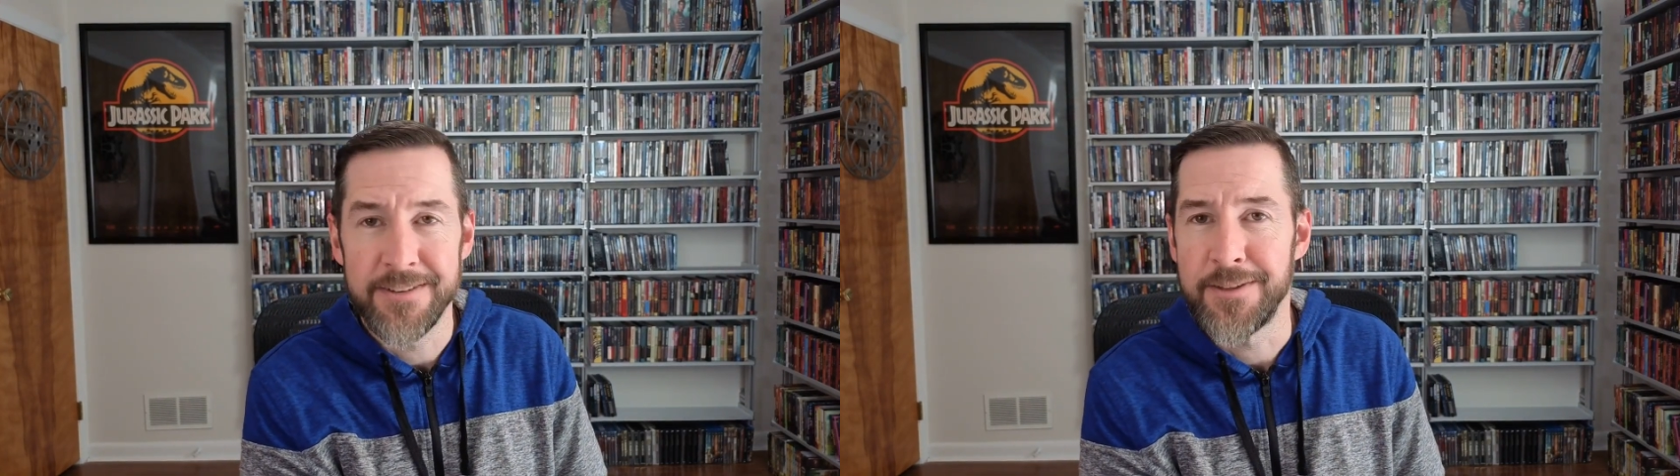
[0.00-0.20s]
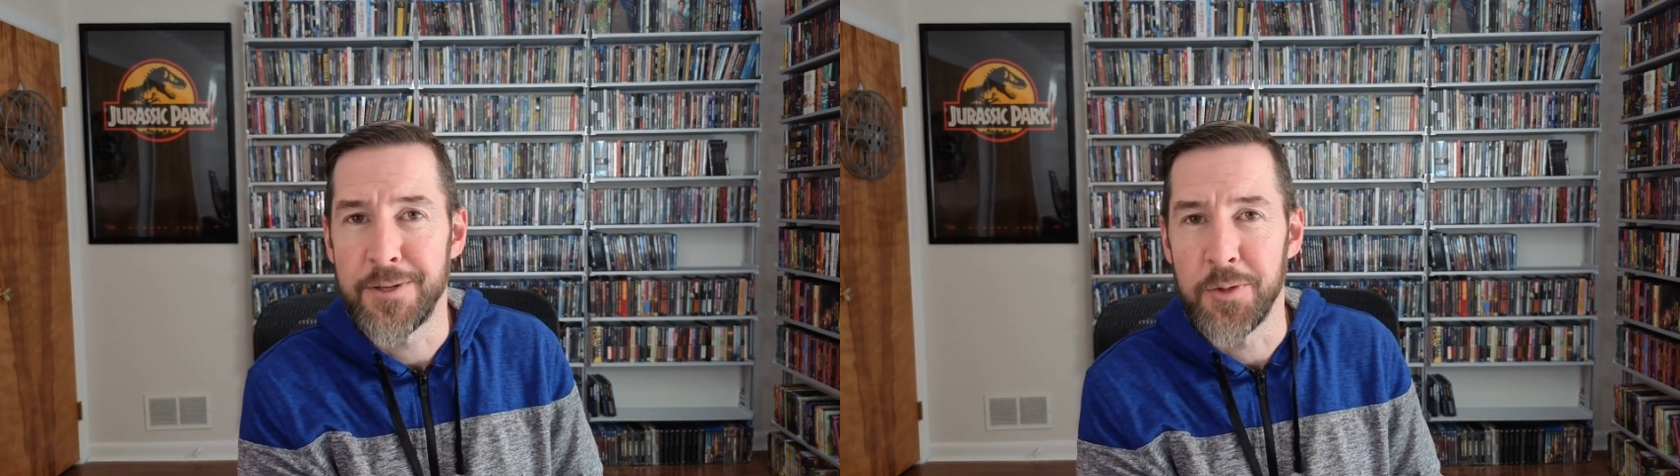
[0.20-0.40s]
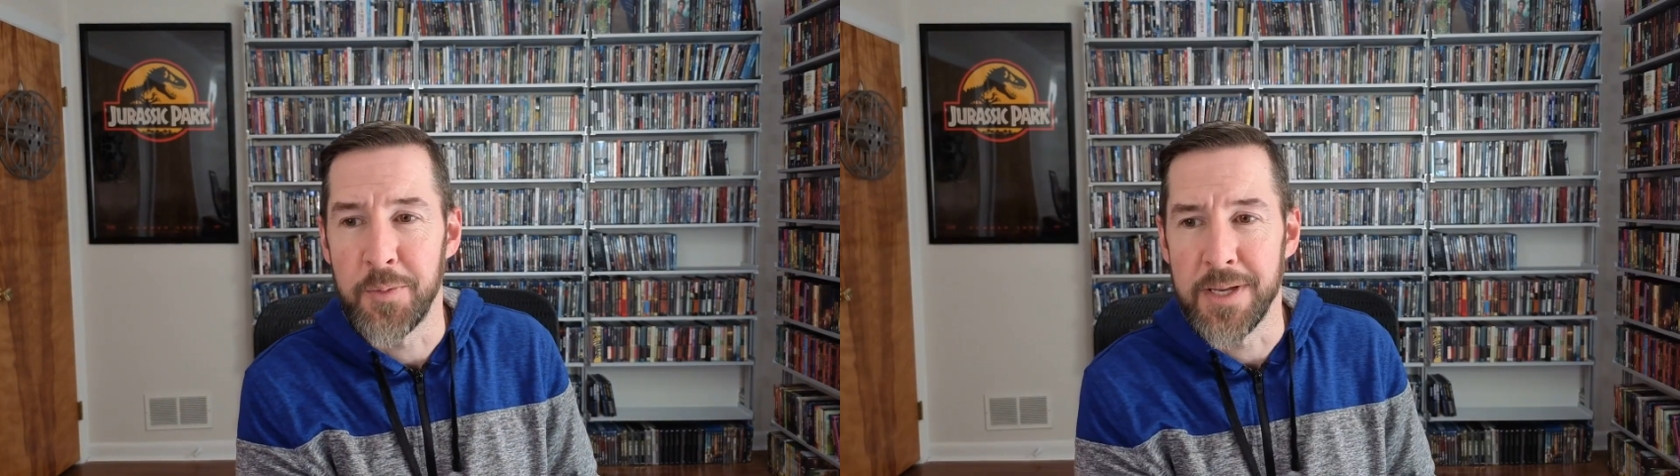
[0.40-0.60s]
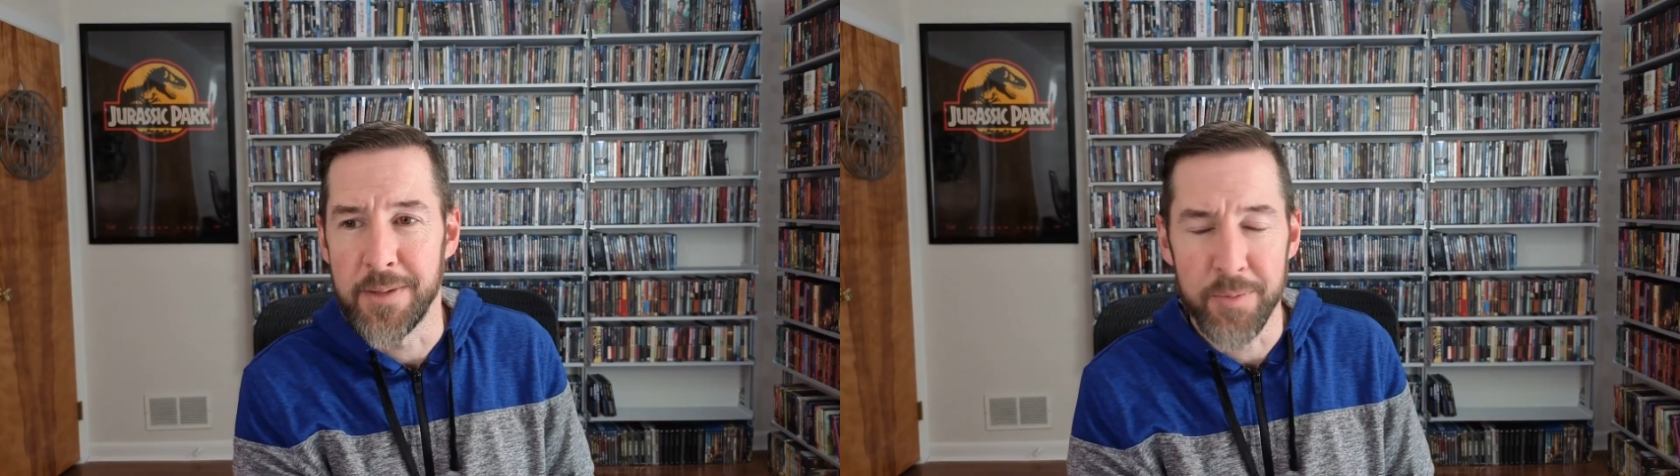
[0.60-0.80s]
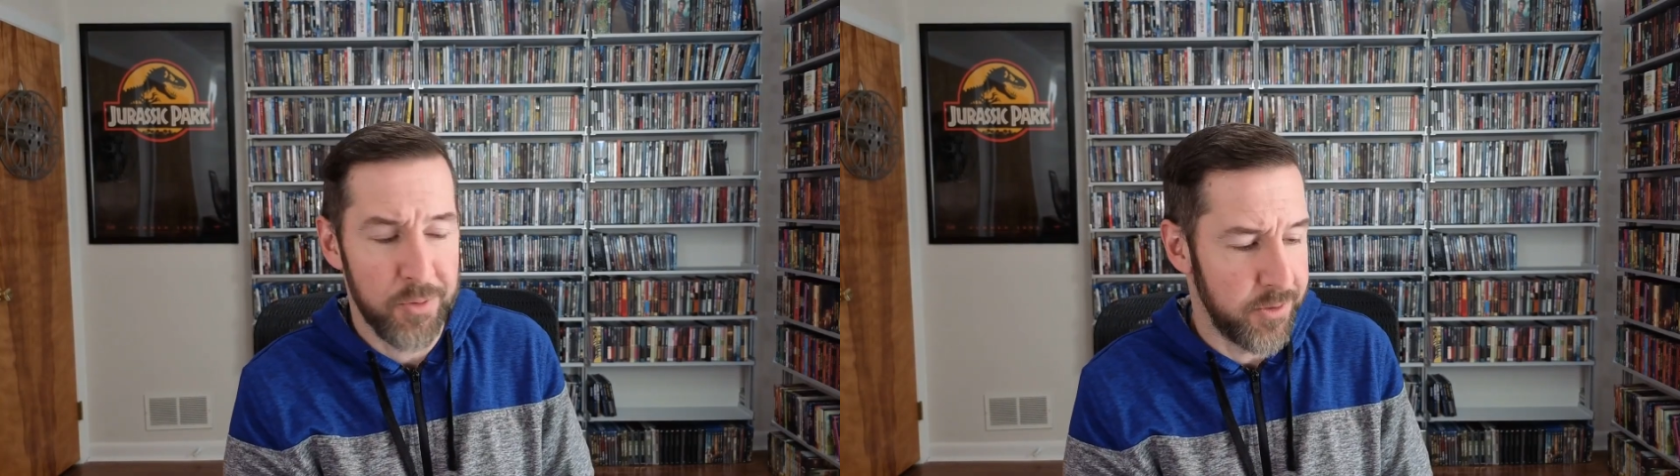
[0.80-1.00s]
the 2 Winnie
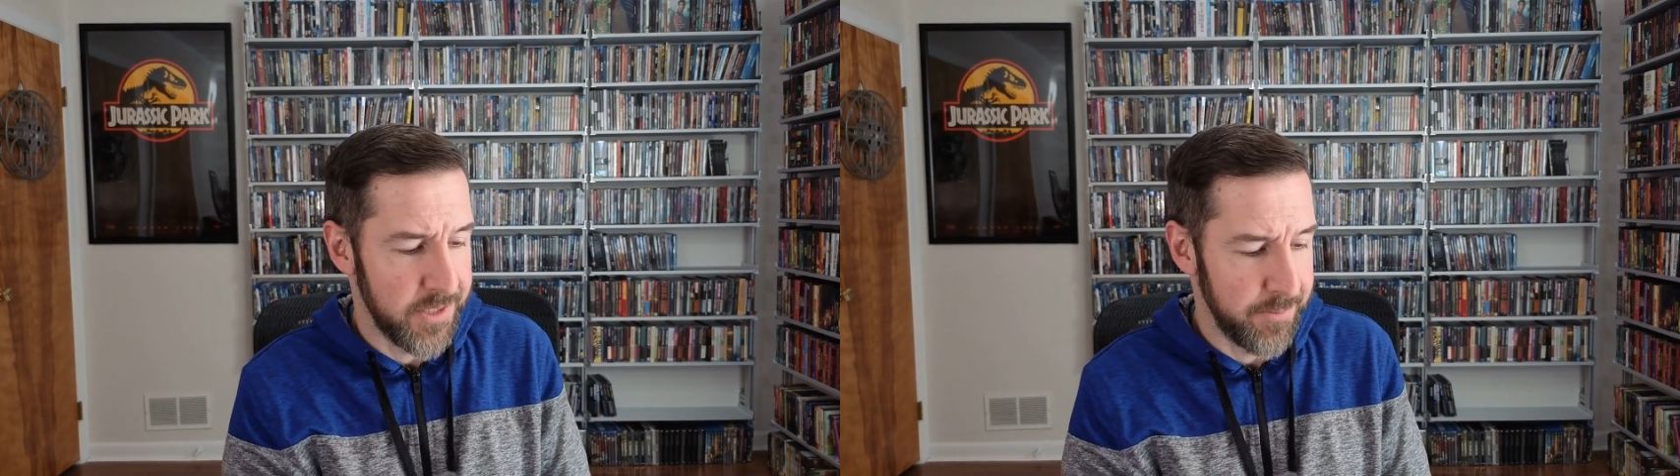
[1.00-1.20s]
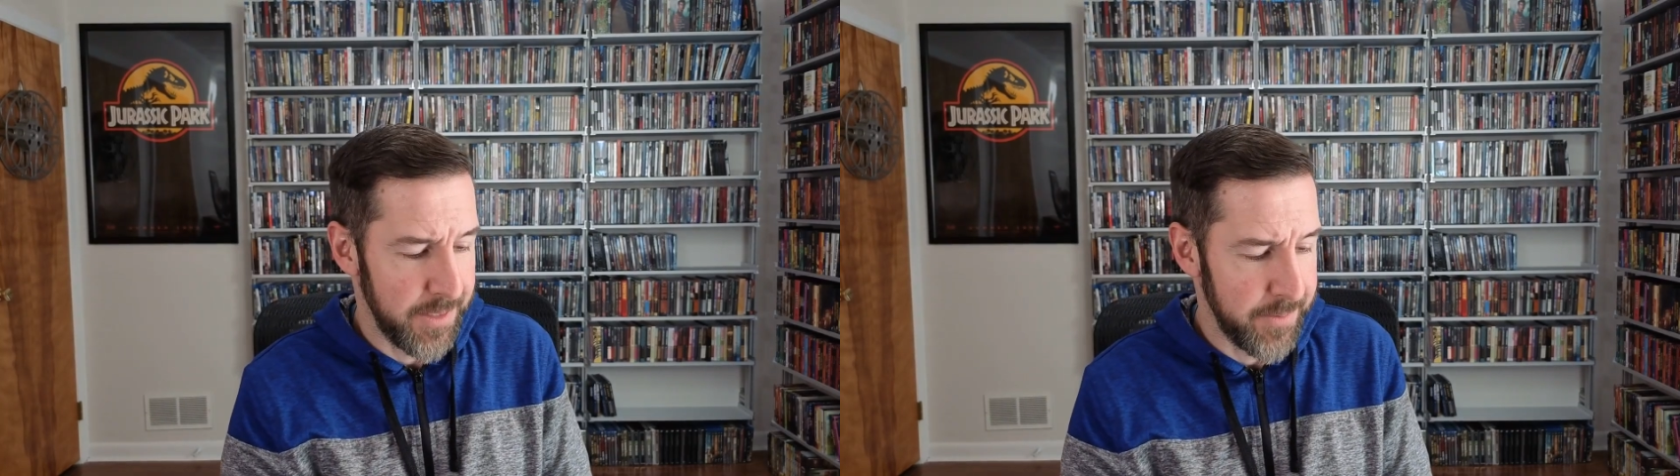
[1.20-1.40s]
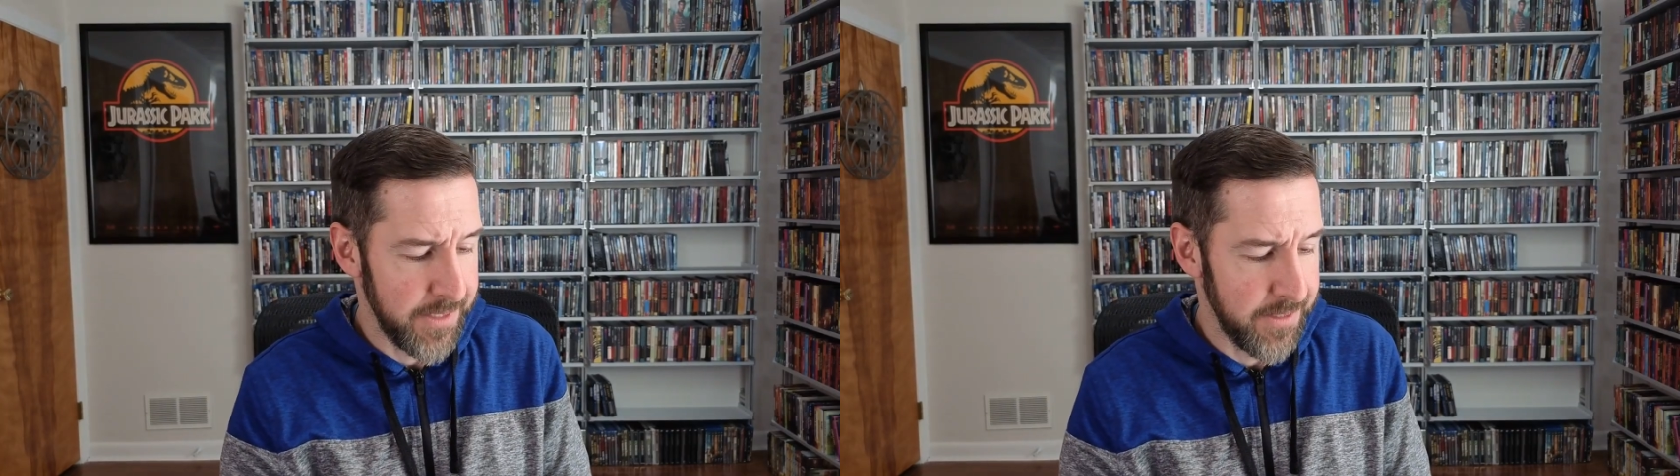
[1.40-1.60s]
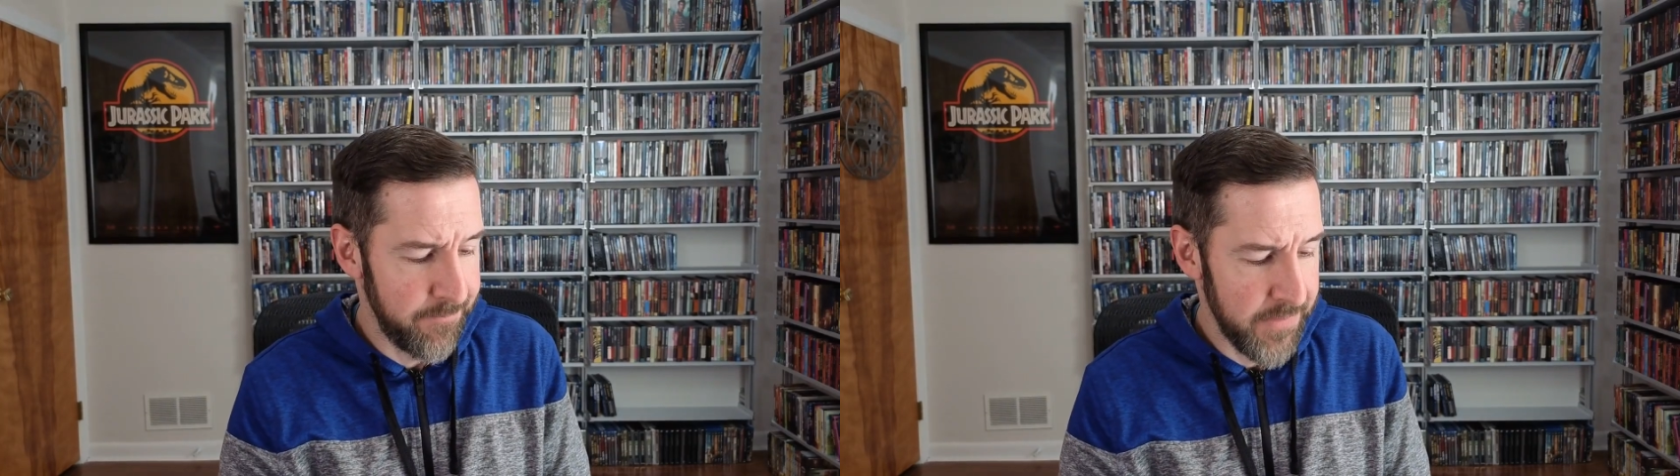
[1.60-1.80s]
the Poohs, and maybe